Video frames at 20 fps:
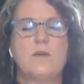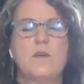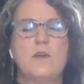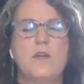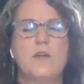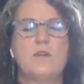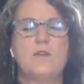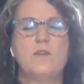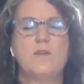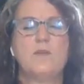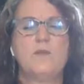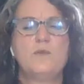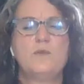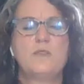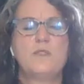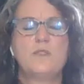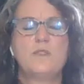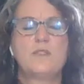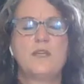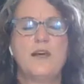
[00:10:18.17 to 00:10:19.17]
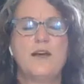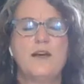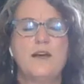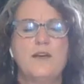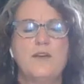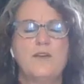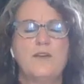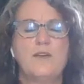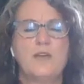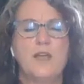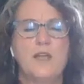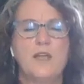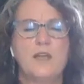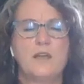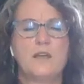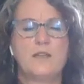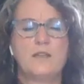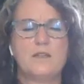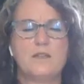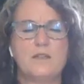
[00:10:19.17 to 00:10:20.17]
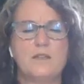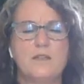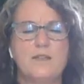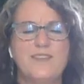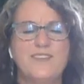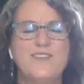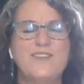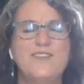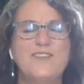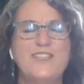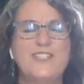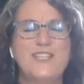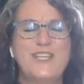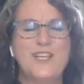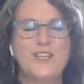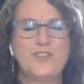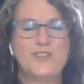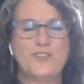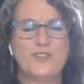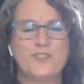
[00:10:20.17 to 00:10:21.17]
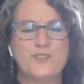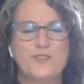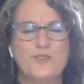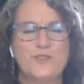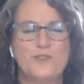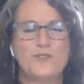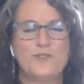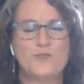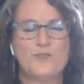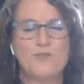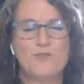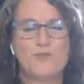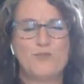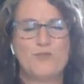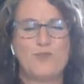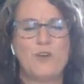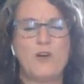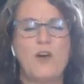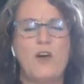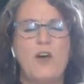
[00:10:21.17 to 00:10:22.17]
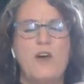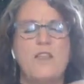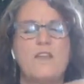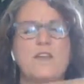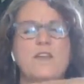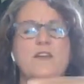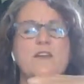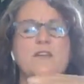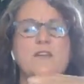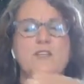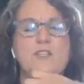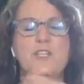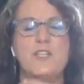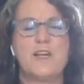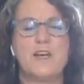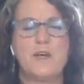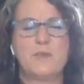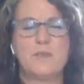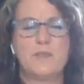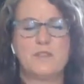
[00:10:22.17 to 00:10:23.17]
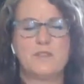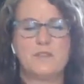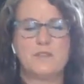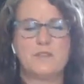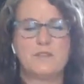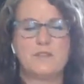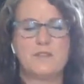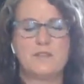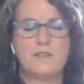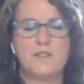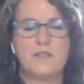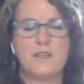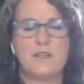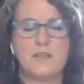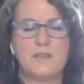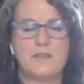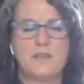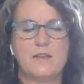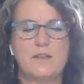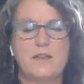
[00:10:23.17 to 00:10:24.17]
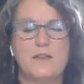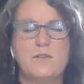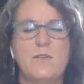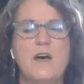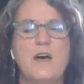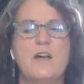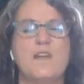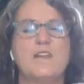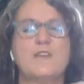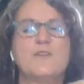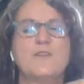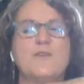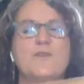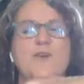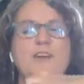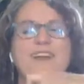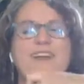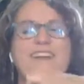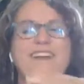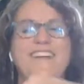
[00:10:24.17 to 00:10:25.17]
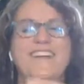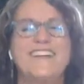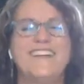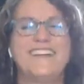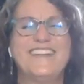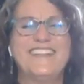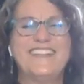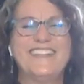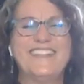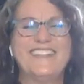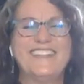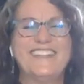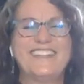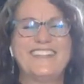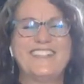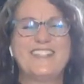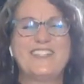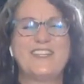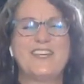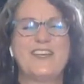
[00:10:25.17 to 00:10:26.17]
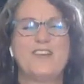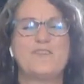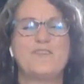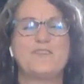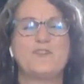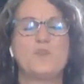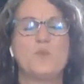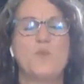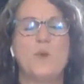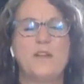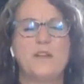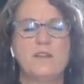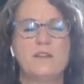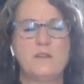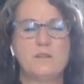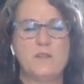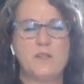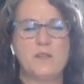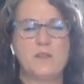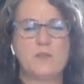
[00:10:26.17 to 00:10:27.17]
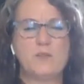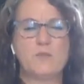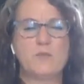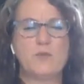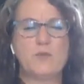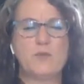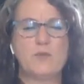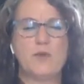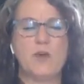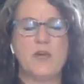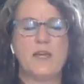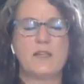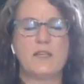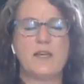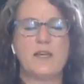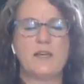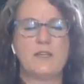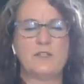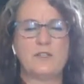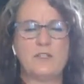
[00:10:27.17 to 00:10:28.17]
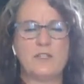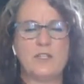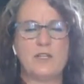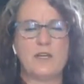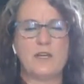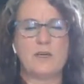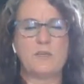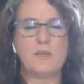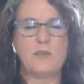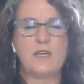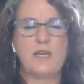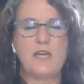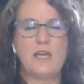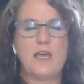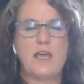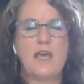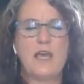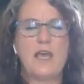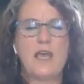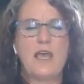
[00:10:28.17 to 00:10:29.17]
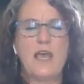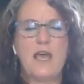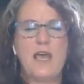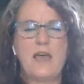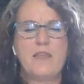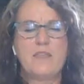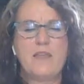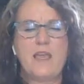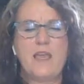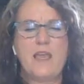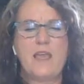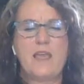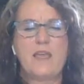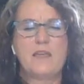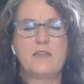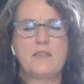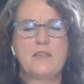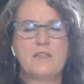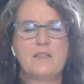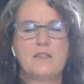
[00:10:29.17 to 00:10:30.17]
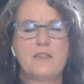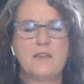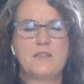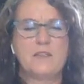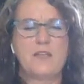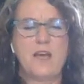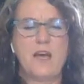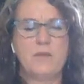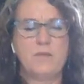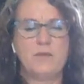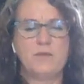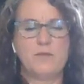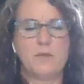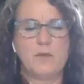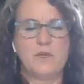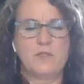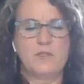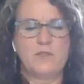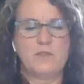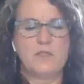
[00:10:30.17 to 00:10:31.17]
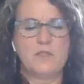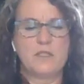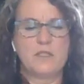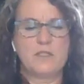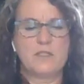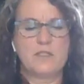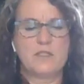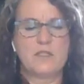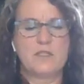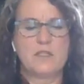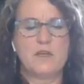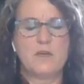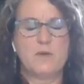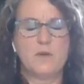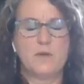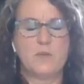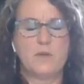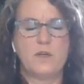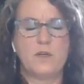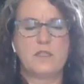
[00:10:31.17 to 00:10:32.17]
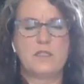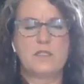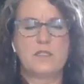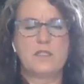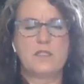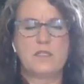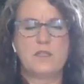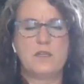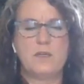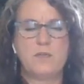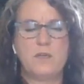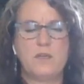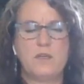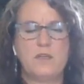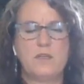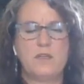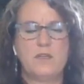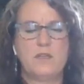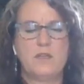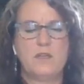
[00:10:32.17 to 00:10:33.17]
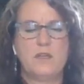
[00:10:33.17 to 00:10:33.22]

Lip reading: And use this higher hand as an invitation to draw the energy up. It's saying, come on, it's okay. It's safe, it's welcoming, it's drawing that energy up. And the hand that's on top of where it's feeling stuck or where it's skipping